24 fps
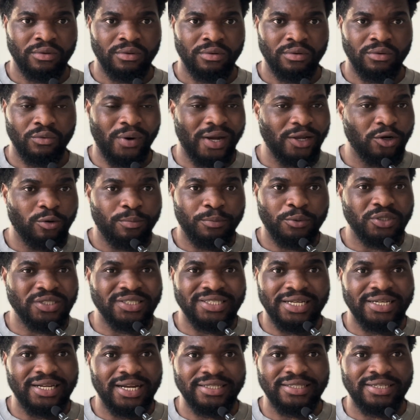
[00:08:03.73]
Why not put it
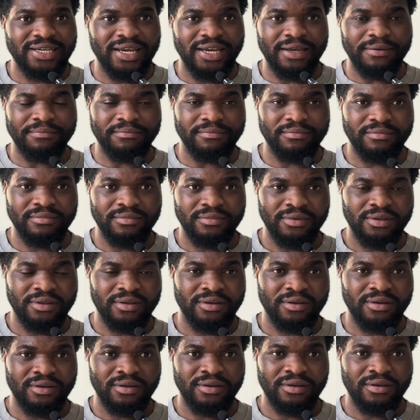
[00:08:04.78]
at that time?
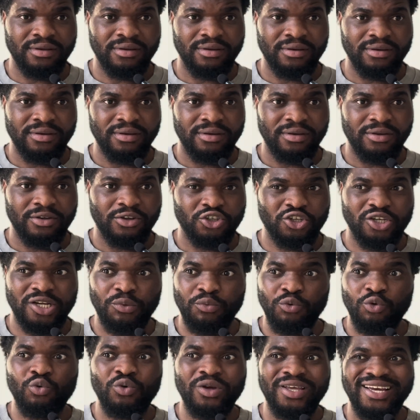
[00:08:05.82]
So that
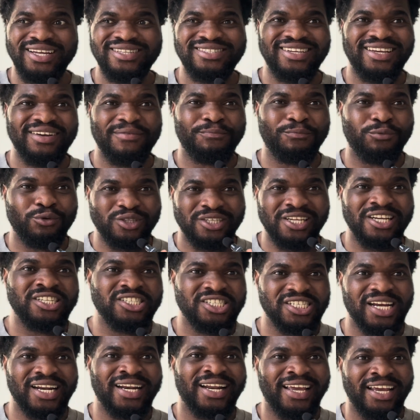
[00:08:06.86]
we could get
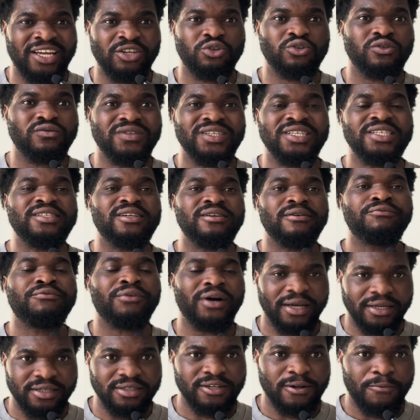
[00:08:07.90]
potential end of the year
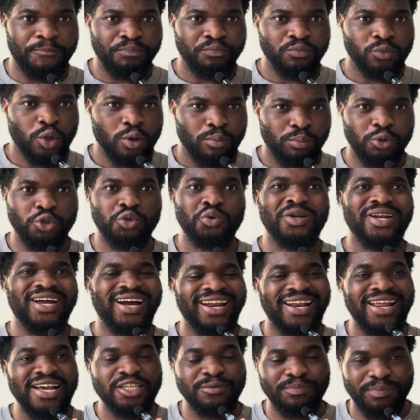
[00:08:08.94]
fight between
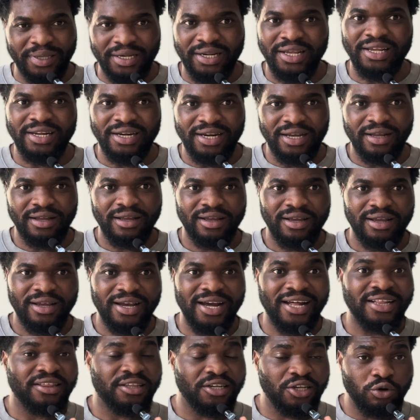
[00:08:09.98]
Alex Pereira
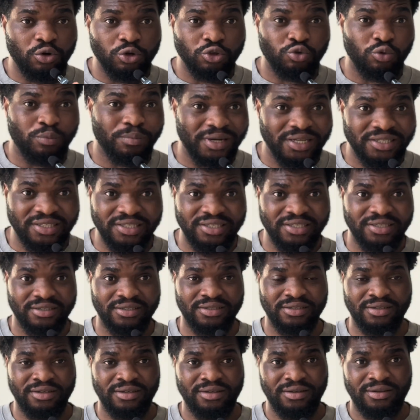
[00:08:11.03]
and Dricus du Plessis.